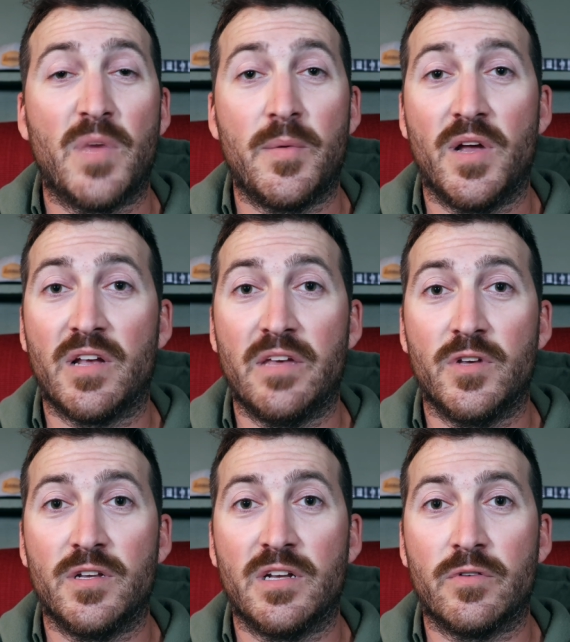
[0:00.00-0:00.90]
Maybe I'll give
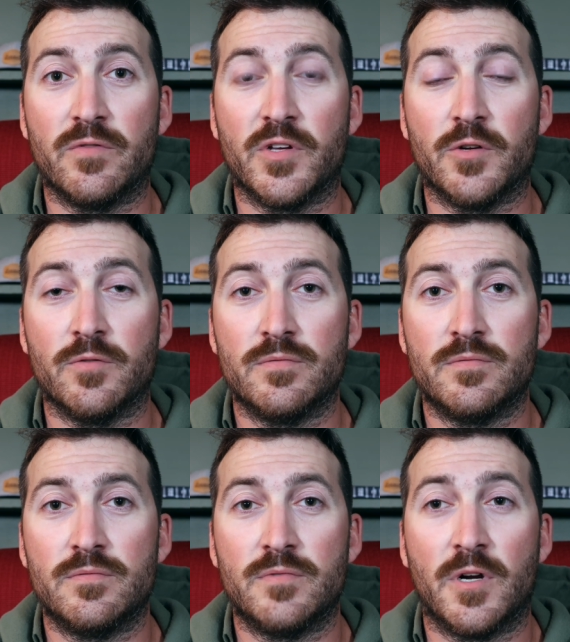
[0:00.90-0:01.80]
you a different view
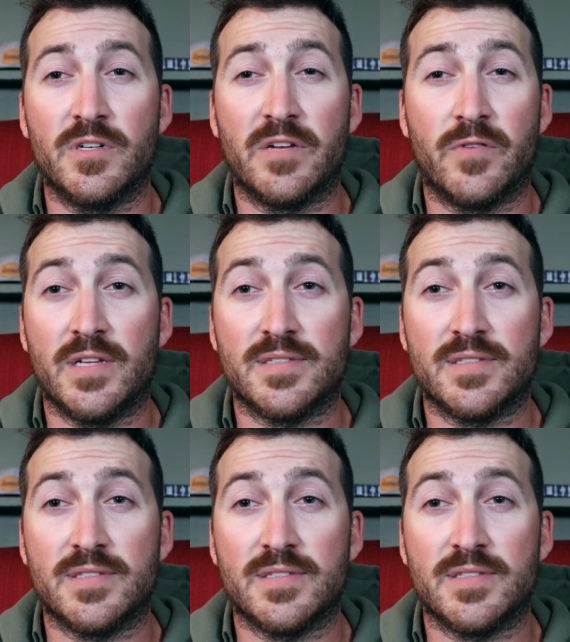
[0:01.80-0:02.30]
or a different